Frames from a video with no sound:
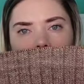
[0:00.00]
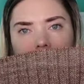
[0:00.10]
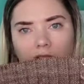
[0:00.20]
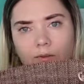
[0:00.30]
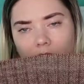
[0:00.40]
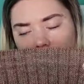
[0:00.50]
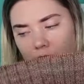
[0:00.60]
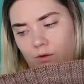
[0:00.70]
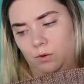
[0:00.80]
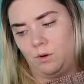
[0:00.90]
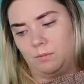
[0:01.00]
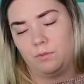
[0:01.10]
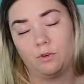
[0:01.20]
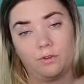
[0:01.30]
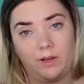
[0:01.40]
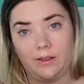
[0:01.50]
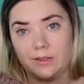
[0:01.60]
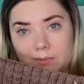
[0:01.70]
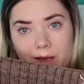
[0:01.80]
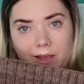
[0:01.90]
so when I do bring
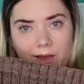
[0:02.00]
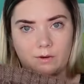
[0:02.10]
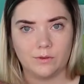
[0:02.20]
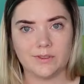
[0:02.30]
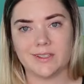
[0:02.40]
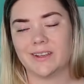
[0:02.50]
this back out,